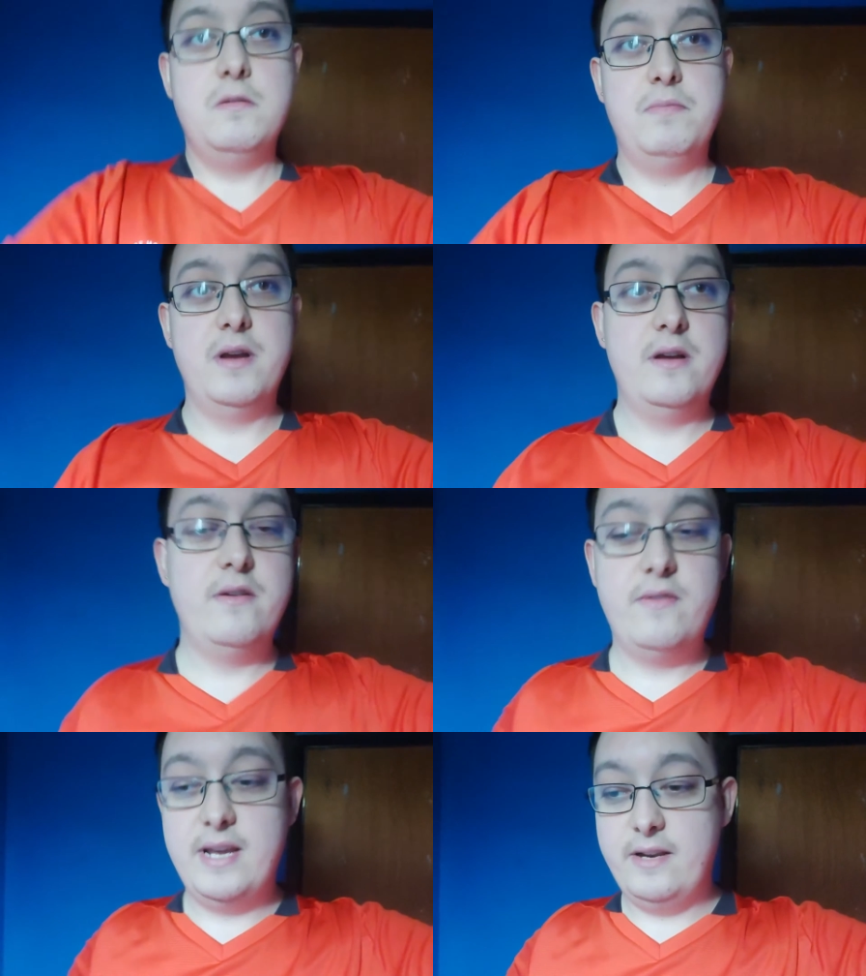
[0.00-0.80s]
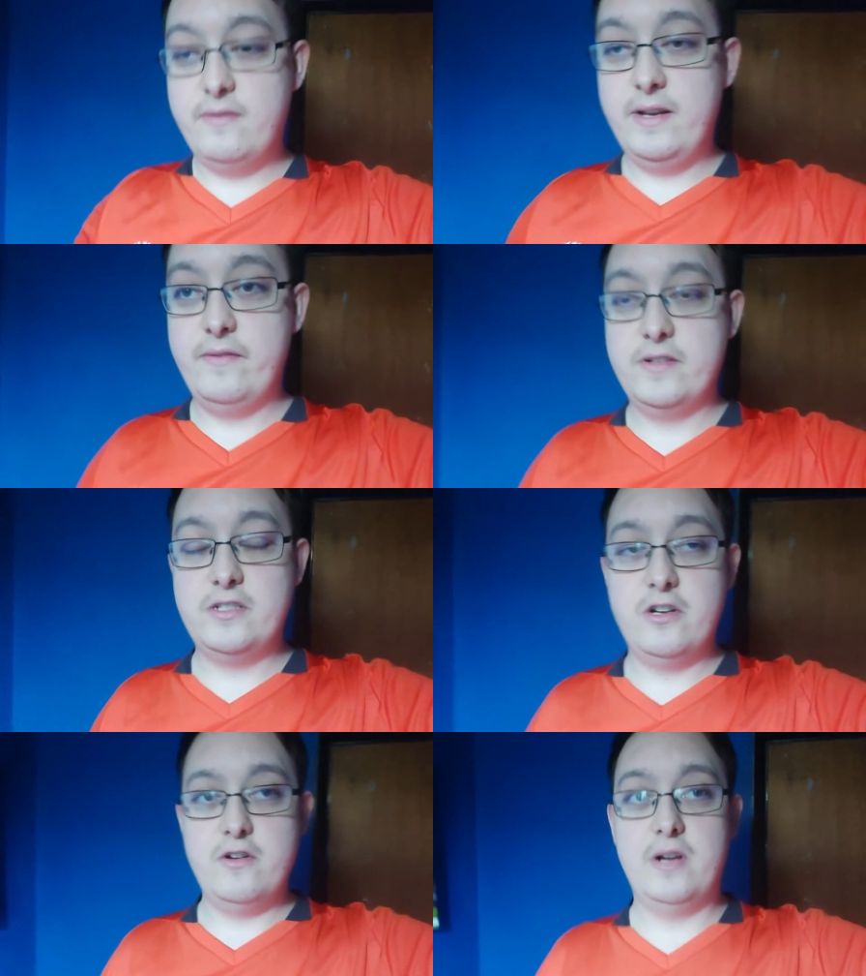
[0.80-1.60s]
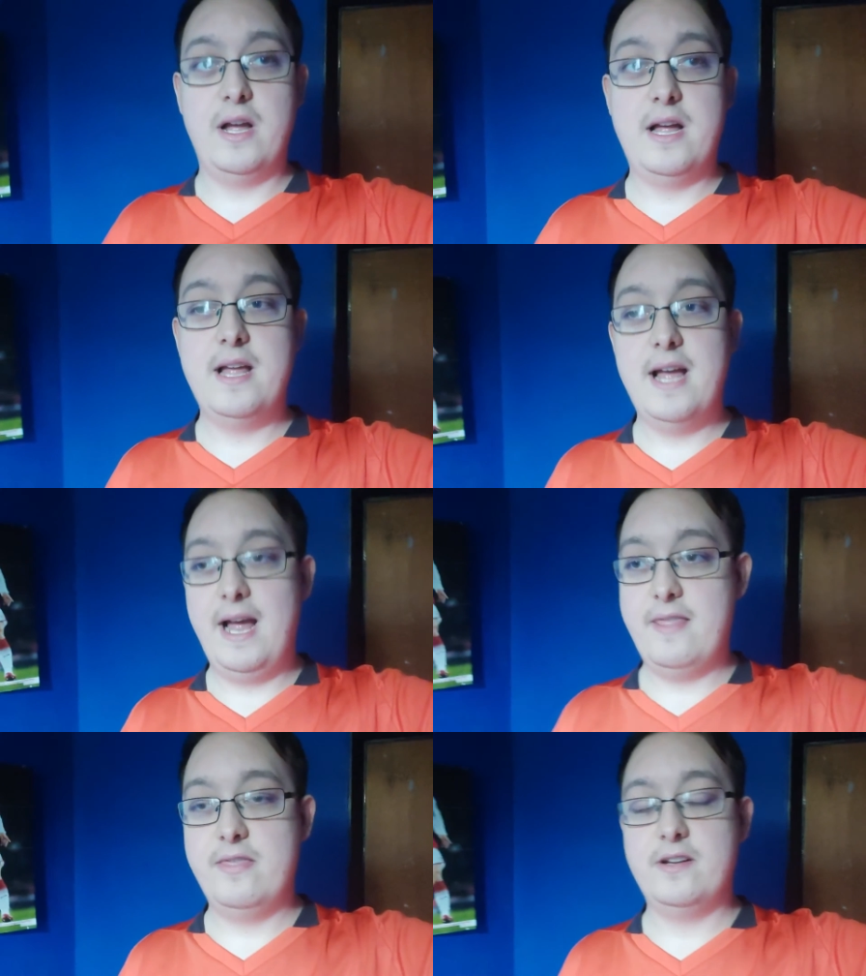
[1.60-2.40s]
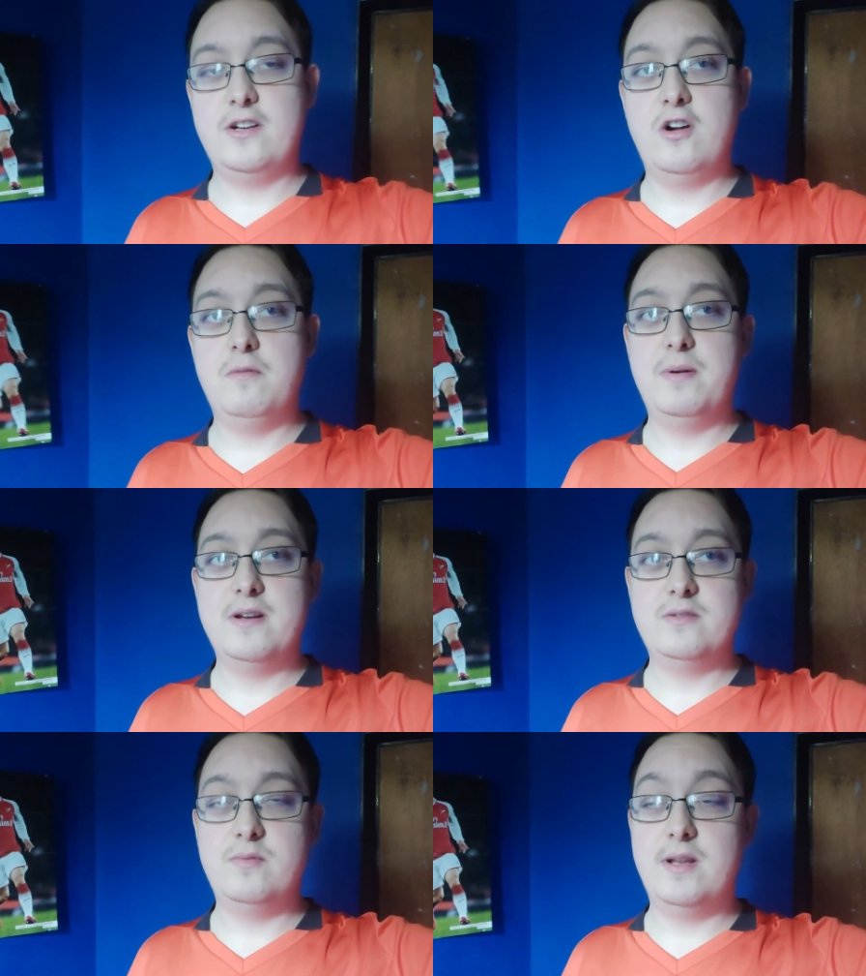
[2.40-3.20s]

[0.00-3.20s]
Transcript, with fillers: But thankfully for Sluga and the goalpost,